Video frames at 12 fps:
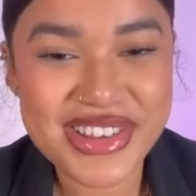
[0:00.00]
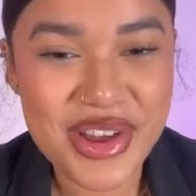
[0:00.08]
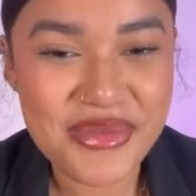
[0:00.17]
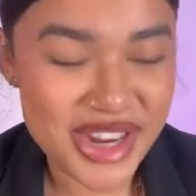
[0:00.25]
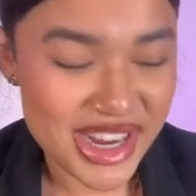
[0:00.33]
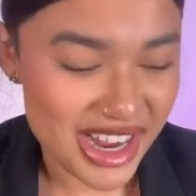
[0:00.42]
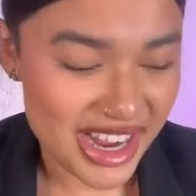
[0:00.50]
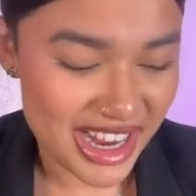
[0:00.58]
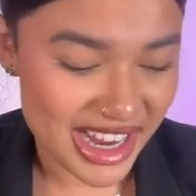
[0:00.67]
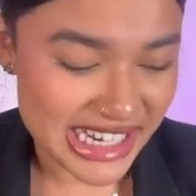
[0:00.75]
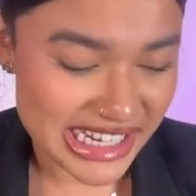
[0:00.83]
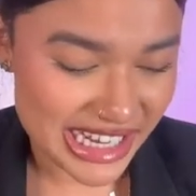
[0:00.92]
so
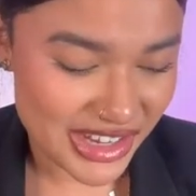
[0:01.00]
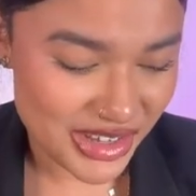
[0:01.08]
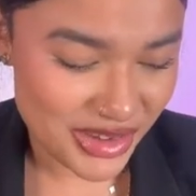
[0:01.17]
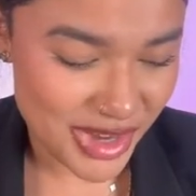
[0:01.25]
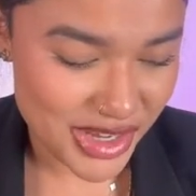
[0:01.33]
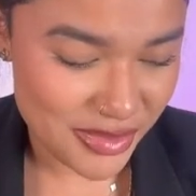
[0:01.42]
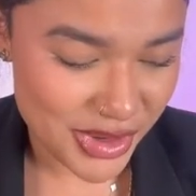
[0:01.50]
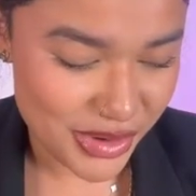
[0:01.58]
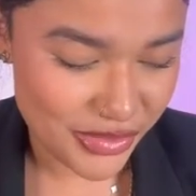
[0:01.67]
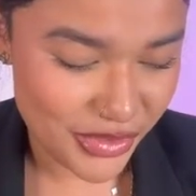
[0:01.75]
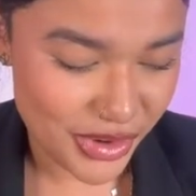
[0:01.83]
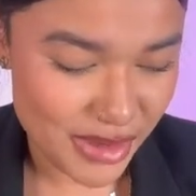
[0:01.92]
much. Thank you so much,
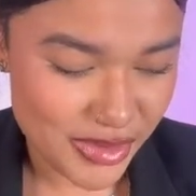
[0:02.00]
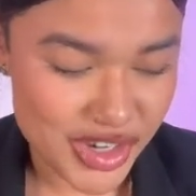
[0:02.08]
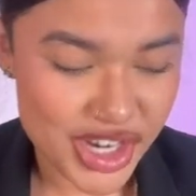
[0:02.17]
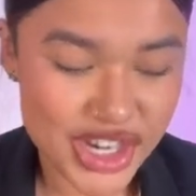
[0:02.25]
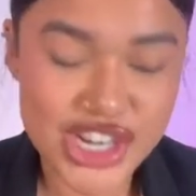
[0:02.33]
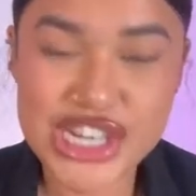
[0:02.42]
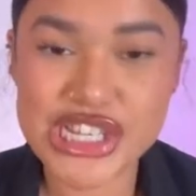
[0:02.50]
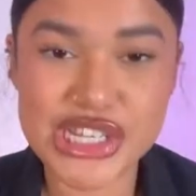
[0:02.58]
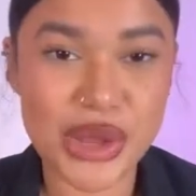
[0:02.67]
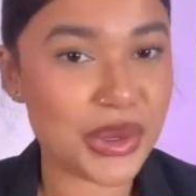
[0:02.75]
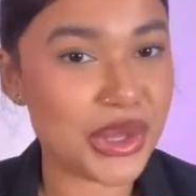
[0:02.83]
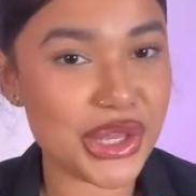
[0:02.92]
beautiful. I'm sure you're
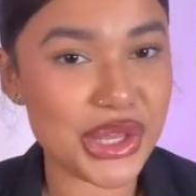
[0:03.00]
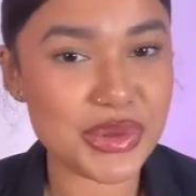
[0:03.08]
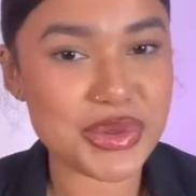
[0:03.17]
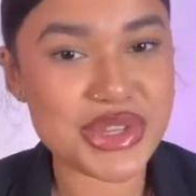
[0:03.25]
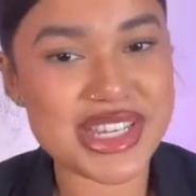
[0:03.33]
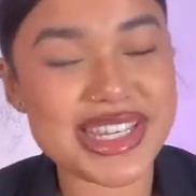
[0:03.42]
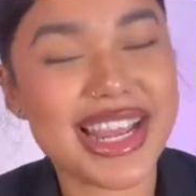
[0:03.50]
so cute.